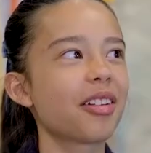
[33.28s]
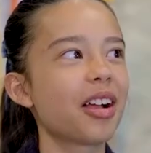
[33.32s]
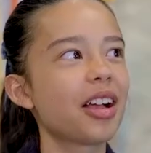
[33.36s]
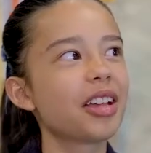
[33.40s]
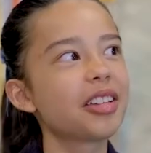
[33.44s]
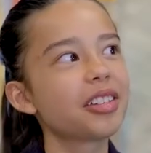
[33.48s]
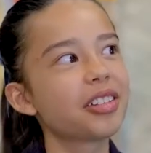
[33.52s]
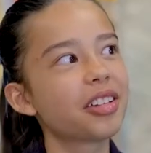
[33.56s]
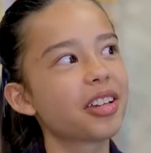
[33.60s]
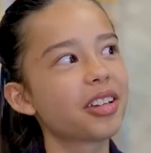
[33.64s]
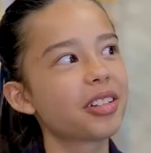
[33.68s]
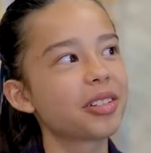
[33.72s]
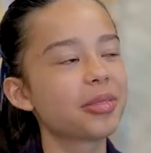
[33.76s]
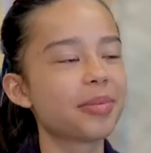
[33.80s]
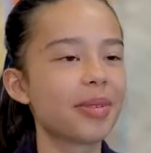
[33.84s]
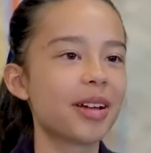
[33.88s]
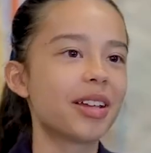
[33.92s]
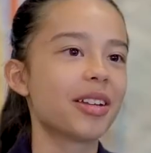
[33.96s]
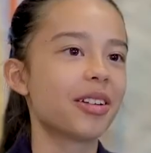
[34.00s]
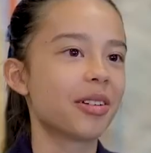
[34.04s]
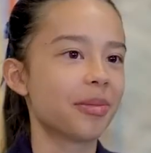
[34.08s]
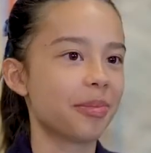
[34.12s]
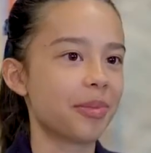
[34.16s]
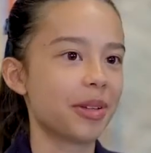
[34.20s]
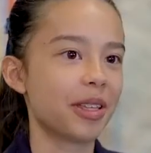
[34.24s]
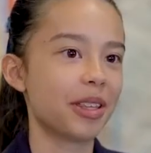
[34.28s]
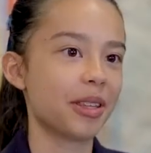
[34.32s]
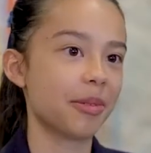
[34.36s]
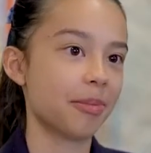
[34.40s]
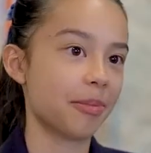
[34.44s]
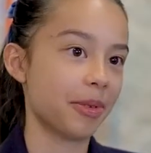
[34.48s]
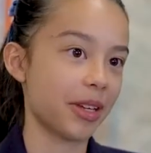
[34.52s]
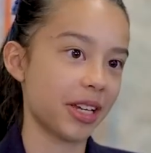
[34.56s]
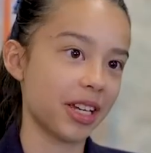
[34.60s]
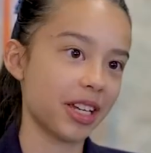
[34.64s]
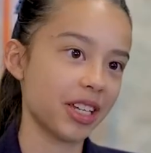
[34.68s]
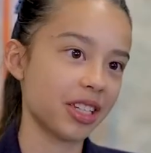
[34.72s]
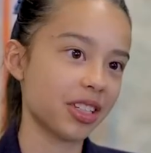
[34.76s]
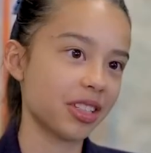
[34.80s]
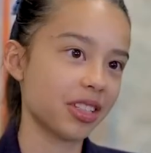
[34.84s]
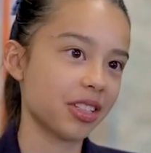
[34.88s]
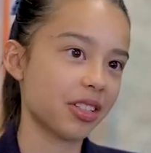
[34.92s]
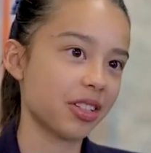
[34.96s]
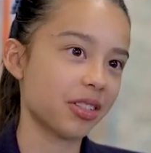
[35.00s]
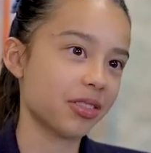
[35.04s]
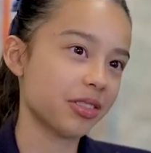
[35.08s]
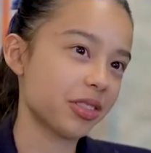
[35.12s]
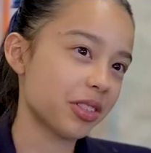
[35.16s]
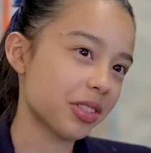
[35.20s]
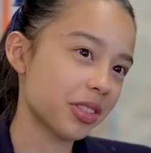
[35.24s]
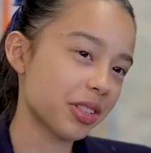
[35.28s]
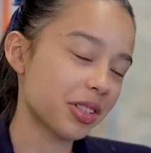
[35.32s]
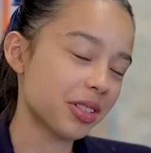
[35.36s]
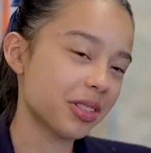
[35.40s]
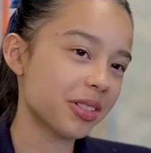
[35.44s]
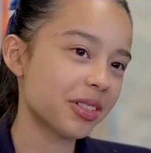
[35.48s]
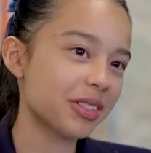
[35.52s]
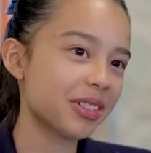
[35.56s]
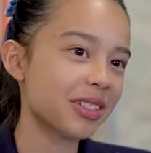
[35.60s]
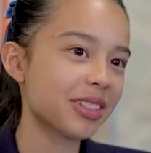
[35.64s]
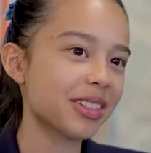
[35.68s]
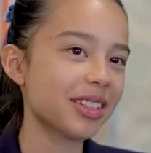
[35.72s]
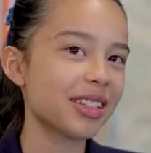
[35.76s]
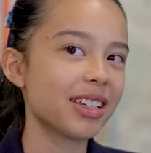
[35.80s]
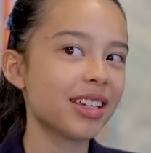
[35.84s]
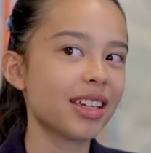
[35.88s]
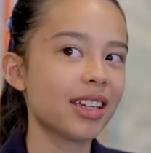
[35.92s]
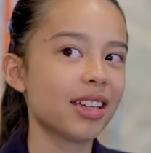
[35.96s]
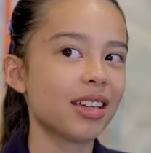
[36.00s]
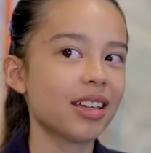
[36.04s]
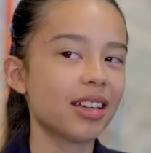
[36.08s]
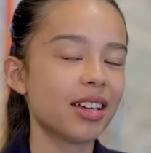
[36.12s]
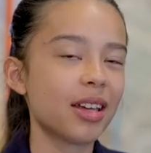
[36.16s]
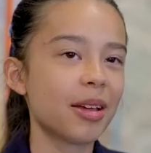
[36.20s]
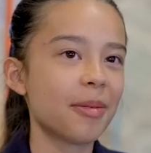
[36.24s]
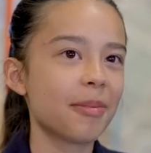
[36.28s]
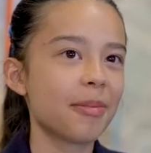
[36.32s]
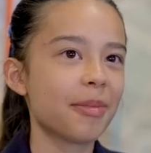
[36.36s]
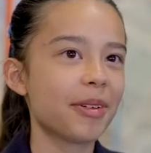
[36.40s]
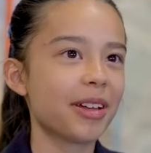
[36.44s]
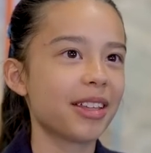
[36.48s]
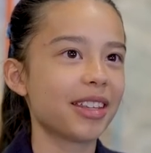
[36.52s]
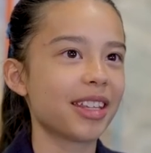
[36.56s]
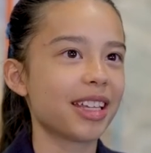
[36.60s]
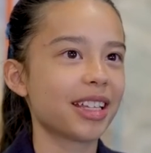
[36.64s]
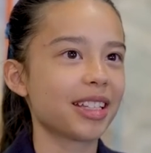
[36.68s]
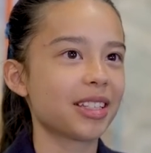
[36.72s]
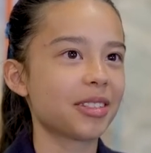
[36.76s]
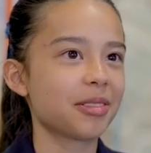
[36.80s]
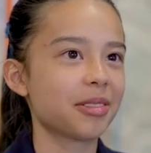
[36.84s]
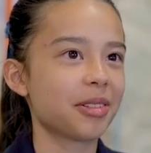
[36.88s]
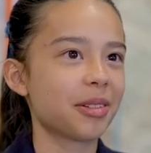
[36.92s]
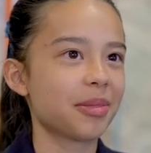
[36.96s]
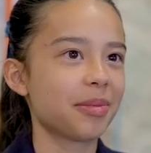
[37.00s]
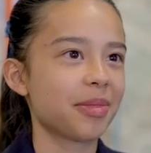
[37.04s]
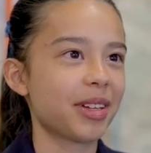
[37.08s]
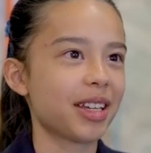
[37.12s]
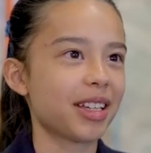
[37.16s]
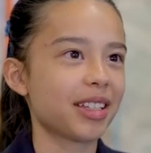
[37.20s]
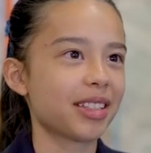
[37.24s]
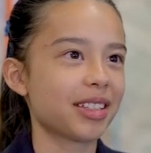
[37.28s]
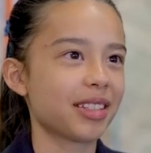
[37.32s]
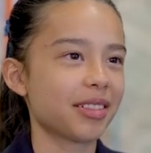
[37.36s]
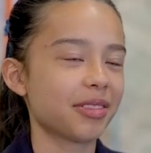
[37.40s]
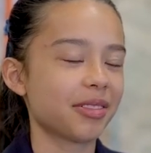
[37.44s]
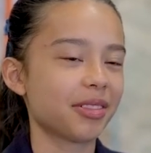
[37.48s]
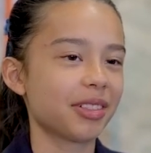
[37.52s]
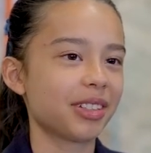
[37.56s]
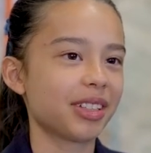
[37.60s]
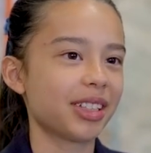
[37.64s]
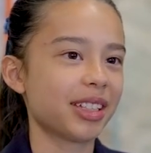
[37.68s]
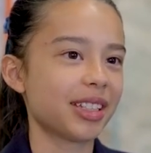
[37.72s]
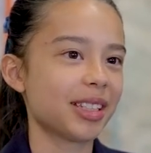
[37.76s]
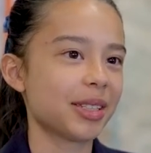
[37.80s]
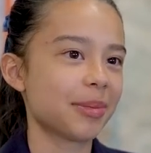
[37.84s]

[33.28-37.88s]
Christchurch might not be the biggest of all schools, but that's what makes it really